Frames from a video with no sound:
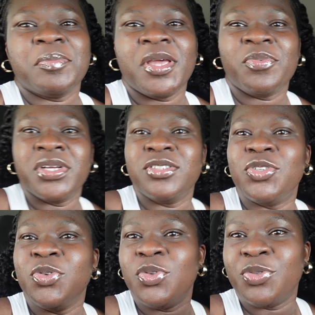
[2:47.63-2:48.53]
They went
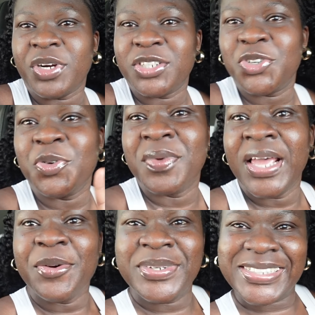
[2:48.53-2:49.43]
to the restroom.
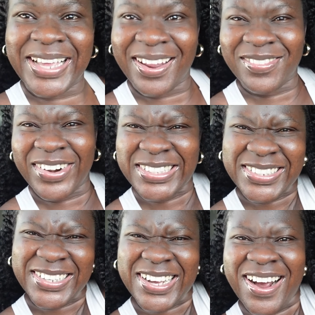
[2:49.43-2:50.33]
We just got a
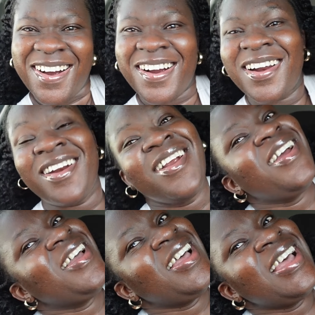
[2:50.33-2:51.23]
rental car.
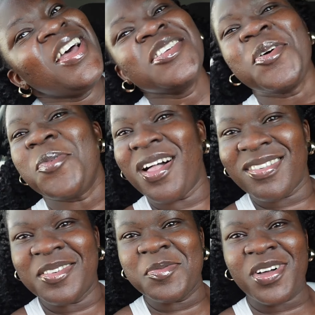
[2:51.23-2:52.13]
So
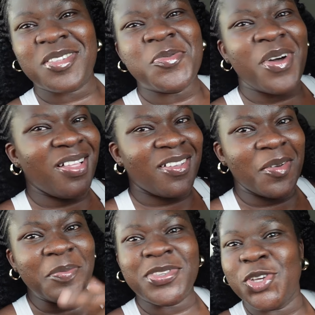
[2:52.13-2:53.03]
welcome, welcome,
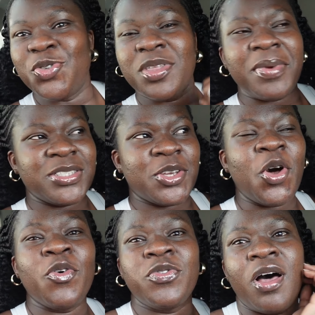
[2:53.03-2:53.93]
welcome to the
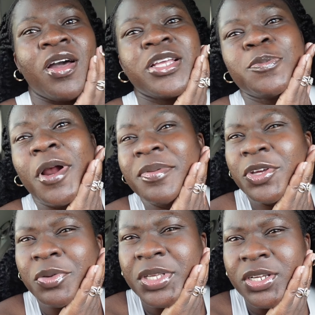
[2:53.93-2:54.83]
Mexico vlog. It's probably
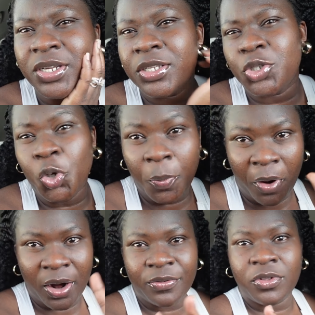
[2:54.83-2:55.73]
going to be a
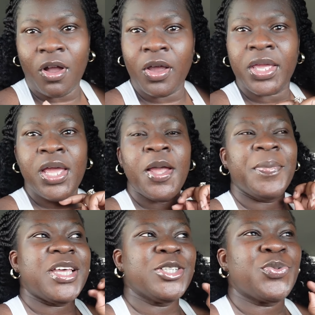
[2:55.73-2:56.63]
two-part vlog
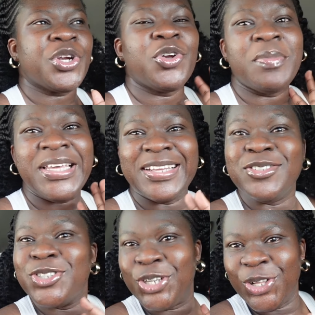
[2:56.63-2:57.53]
because we're going to be
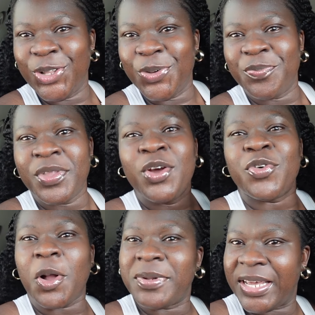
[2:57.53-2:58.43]
in Tulum for
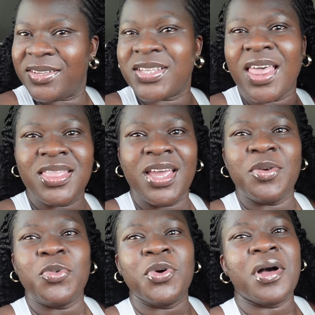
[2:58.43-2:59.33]
a couple days and
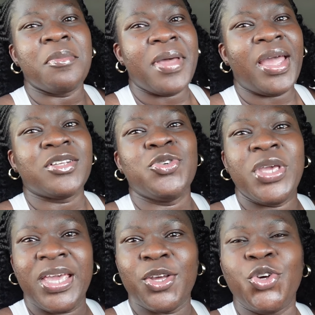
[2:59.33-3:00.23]
then we'll come back to
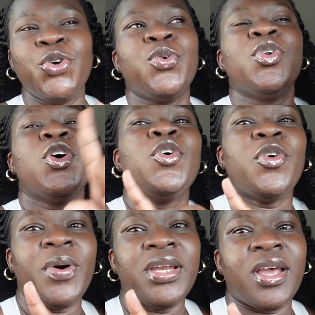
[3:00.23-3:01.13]
Cancun for
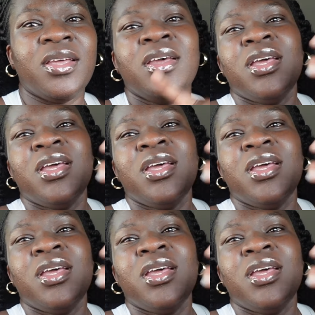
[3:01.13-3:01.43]
one day.